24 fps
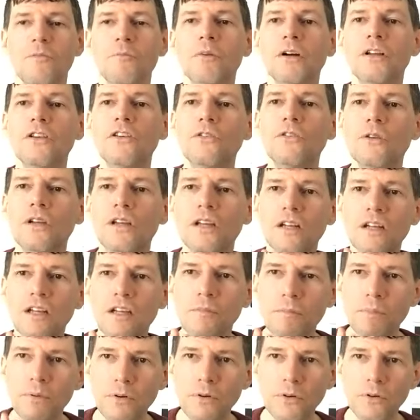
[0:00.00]
but you can
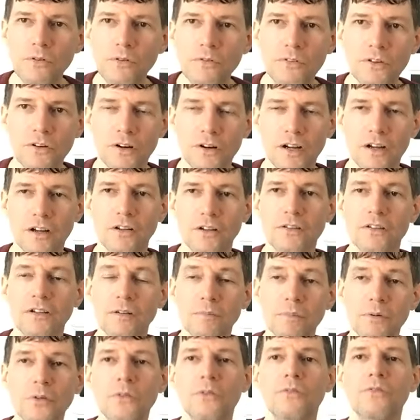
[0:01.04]
improve your health and
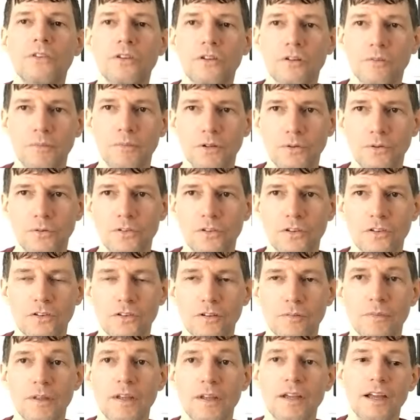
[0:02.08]
improve your immune
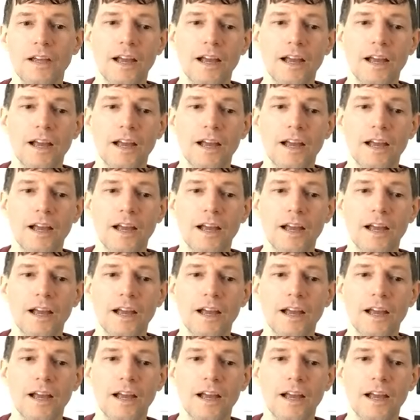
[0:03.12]
system